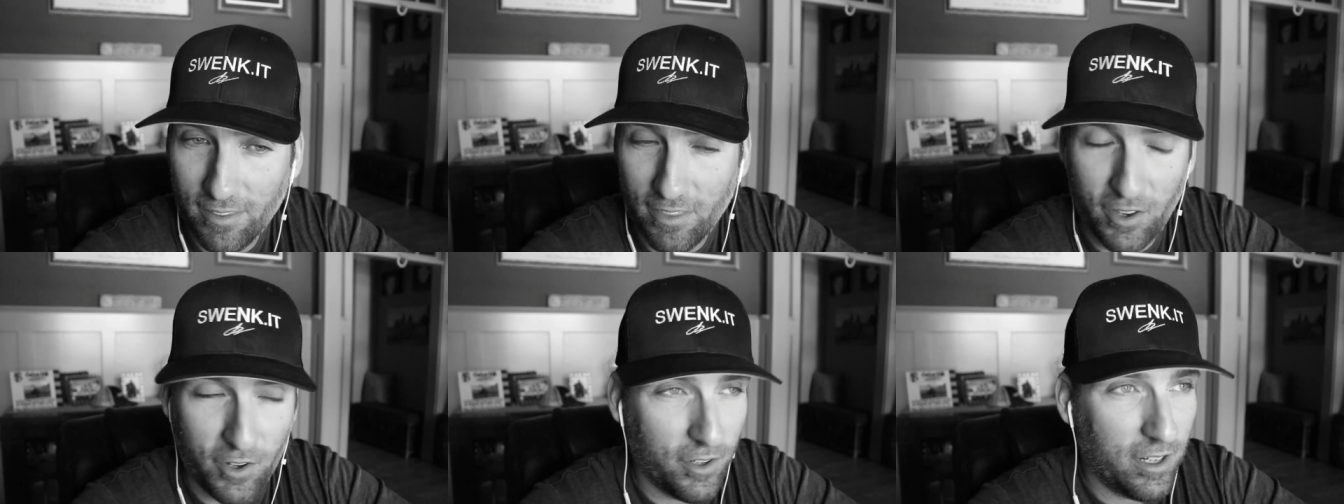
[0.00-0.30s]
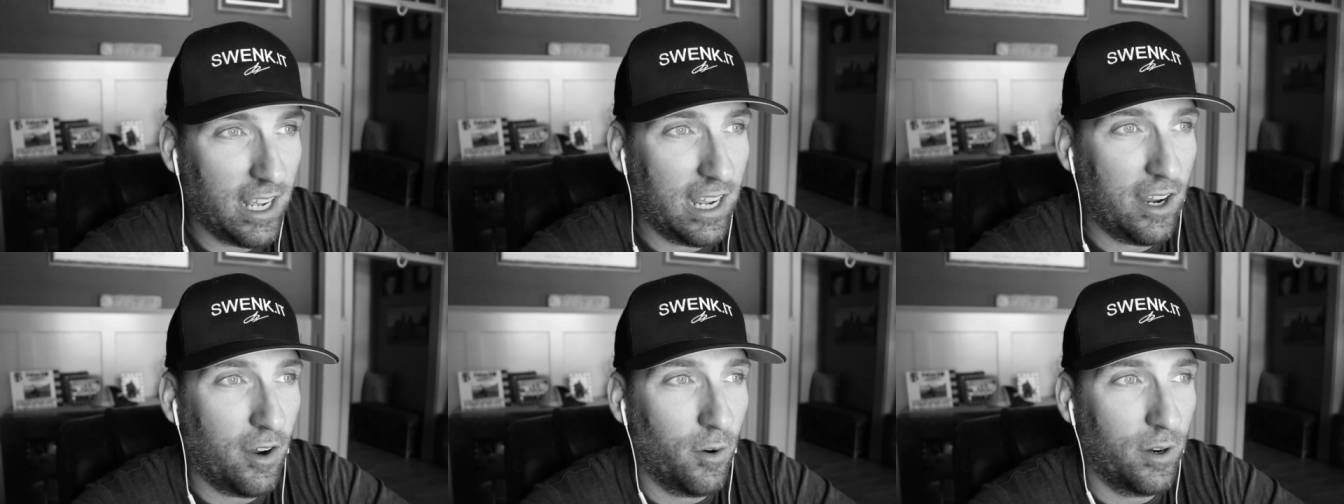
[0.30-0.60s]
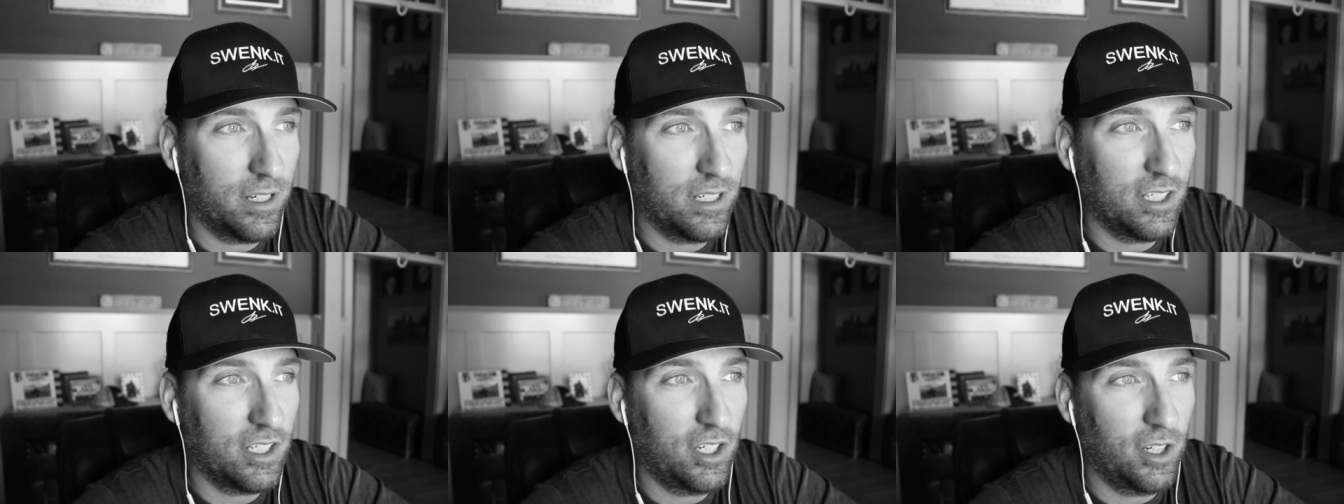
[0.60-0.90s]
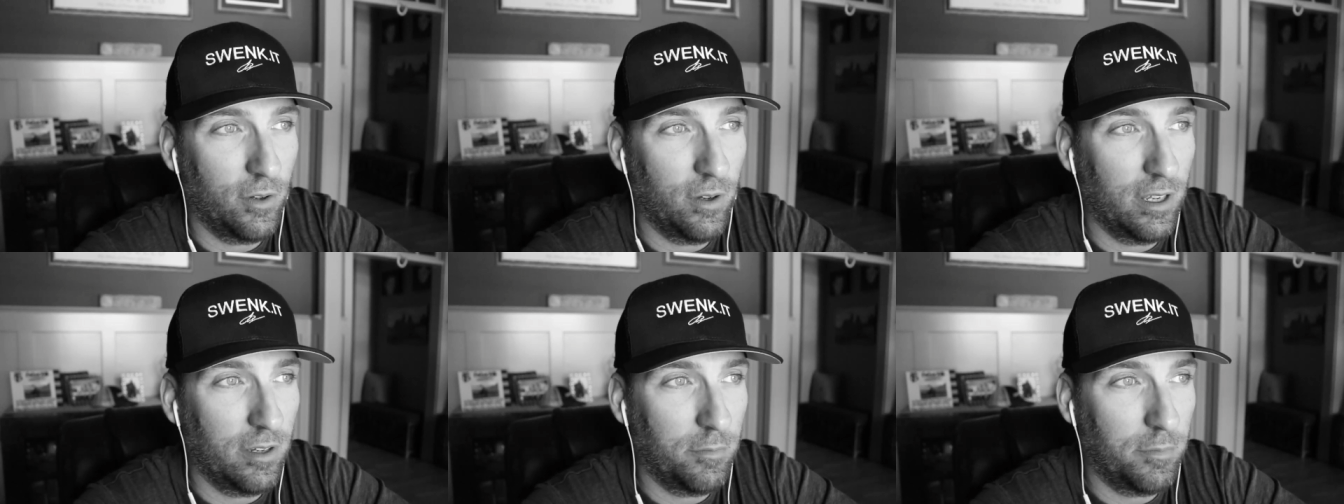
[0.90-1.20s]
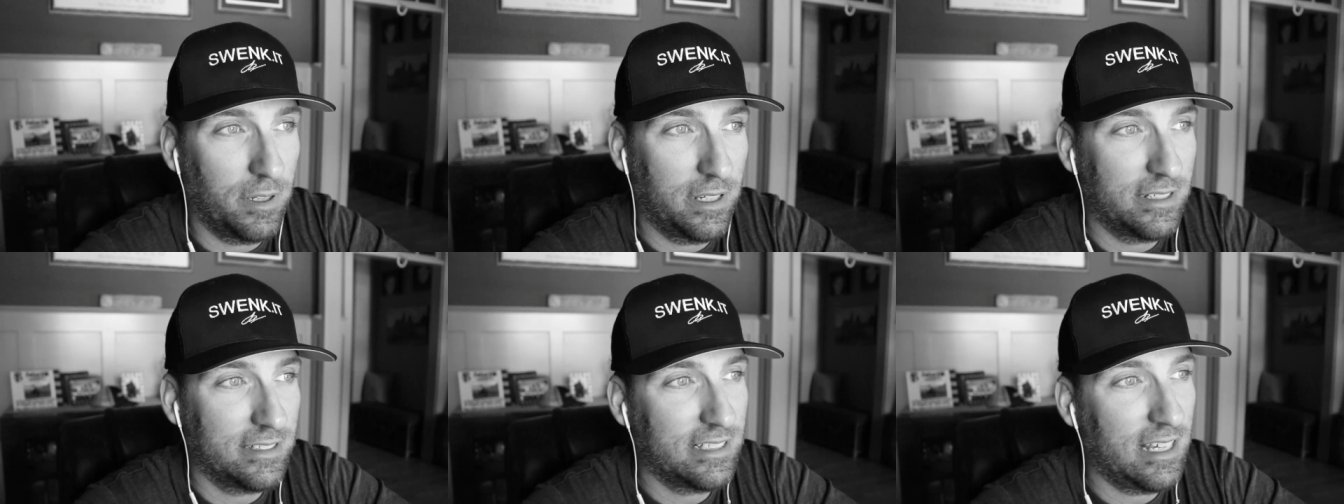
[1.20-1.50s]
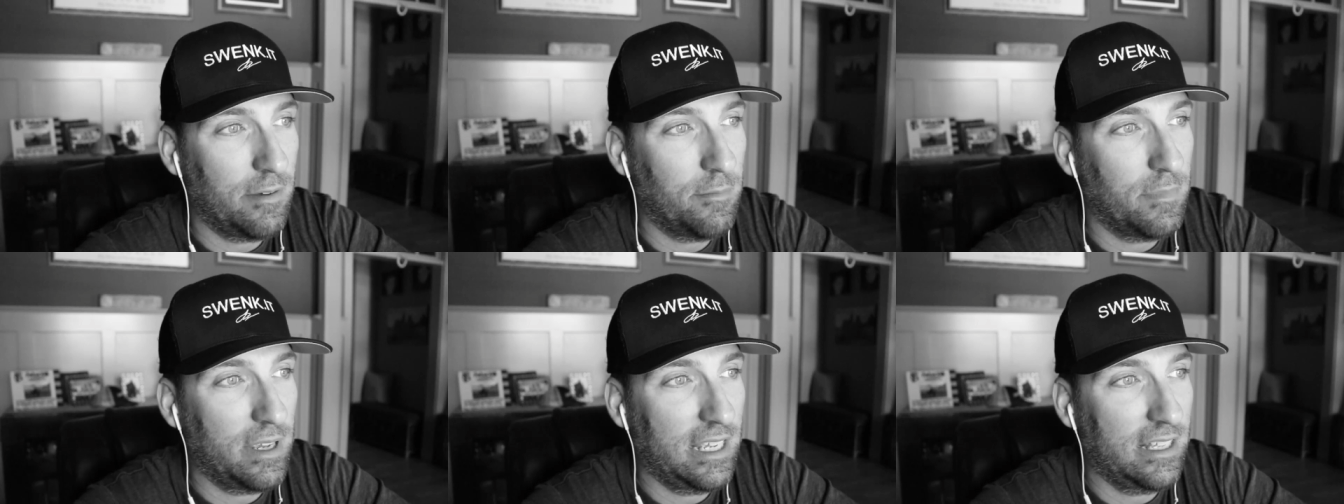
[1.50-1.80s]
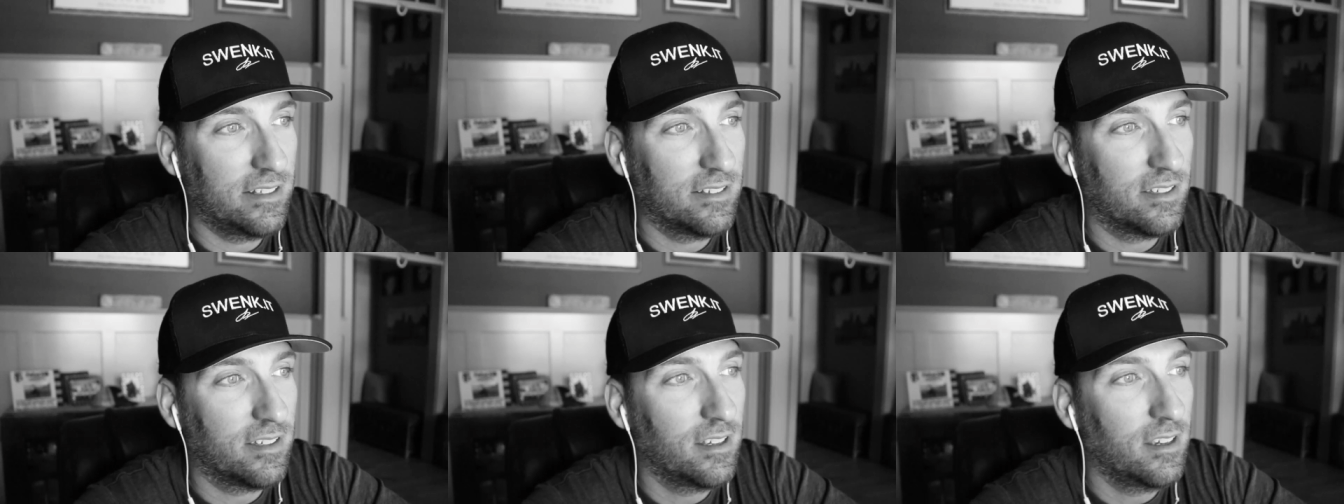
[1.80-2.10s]
they're not going to do it because that
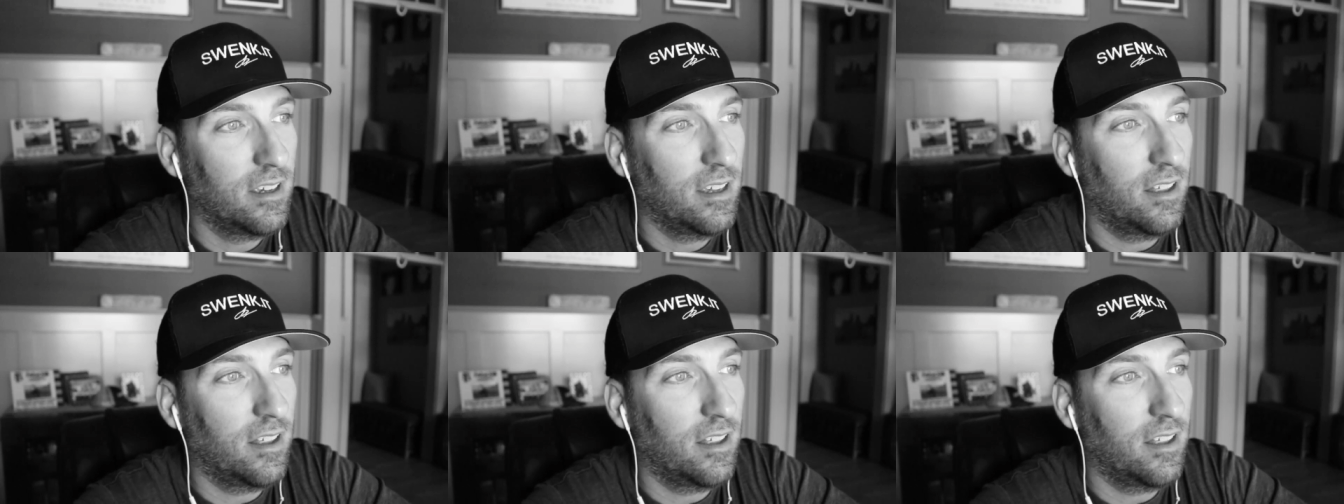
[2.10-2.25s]
means